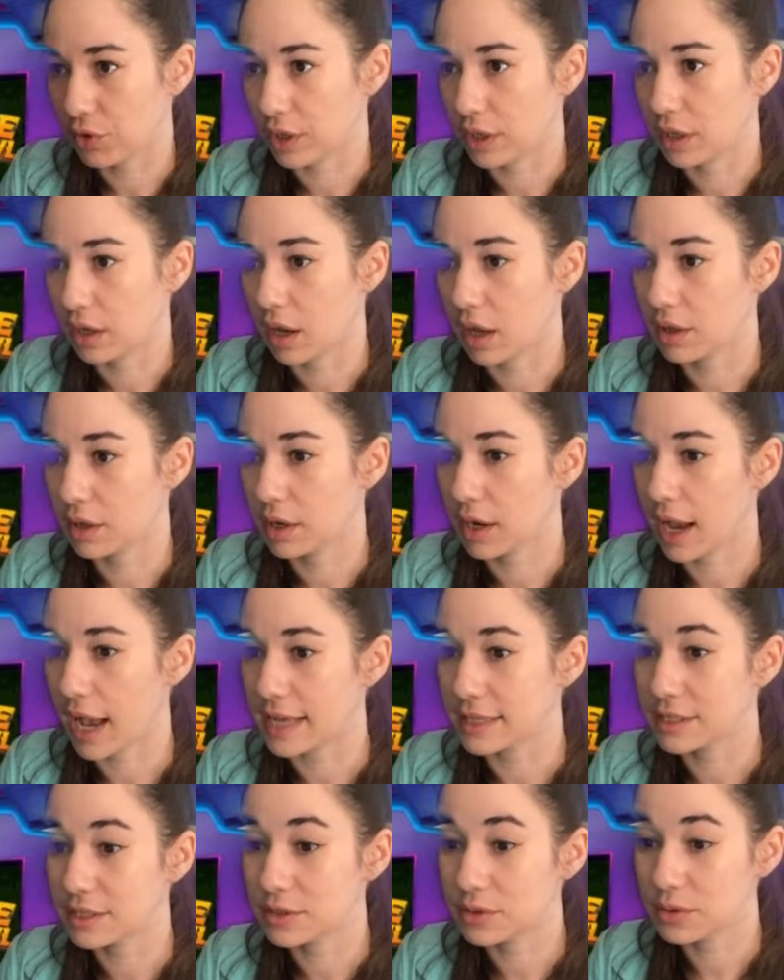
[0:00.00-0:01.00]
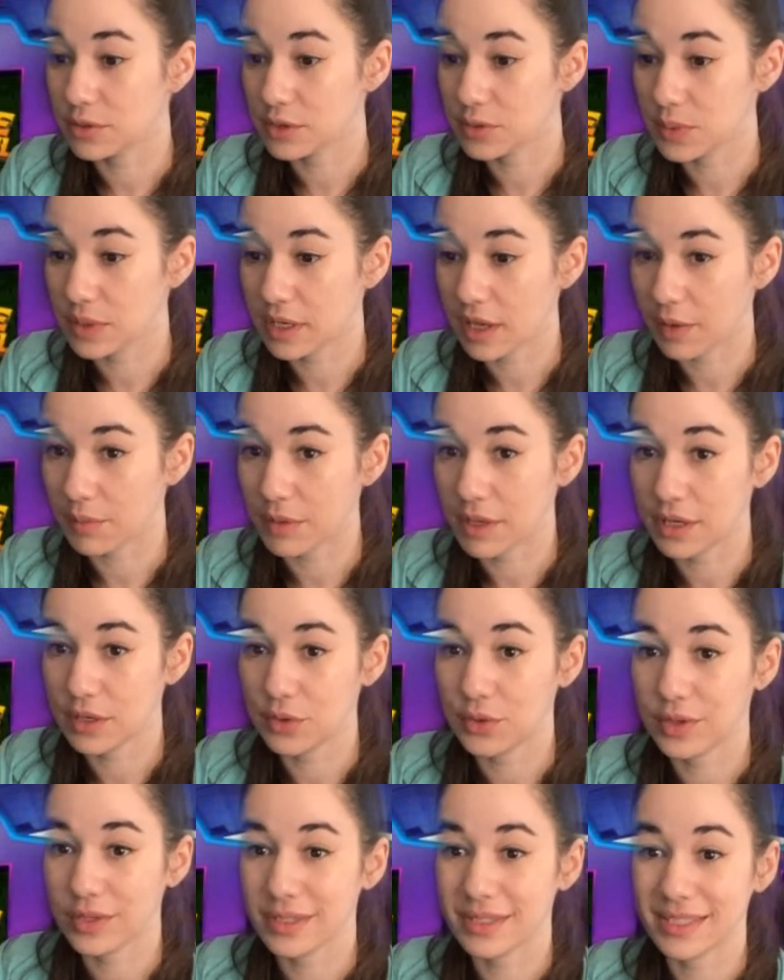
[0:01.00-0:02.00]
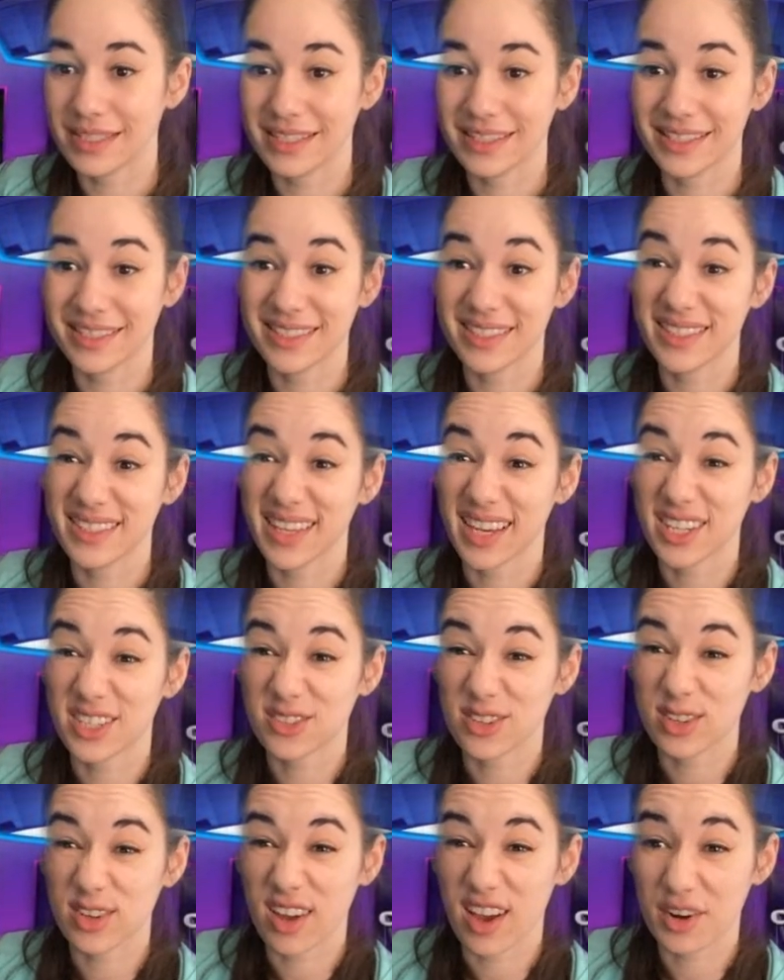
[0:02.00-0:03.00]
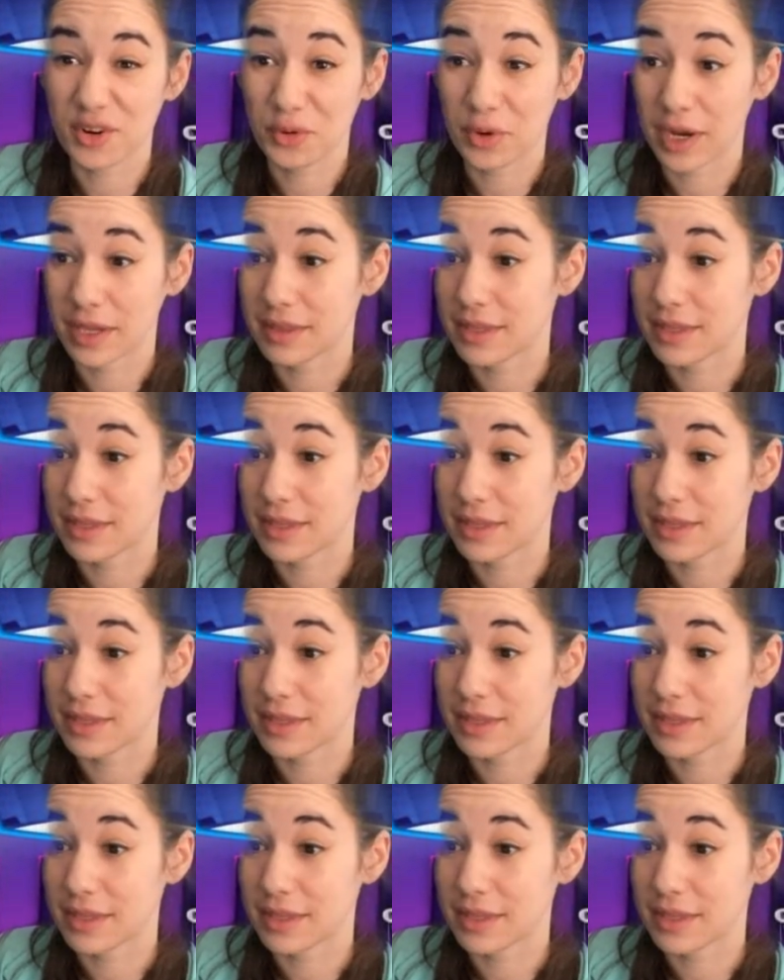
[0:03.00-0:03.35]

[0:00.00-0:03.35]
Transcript: color. As soon as we come in, you can see this is actually not great.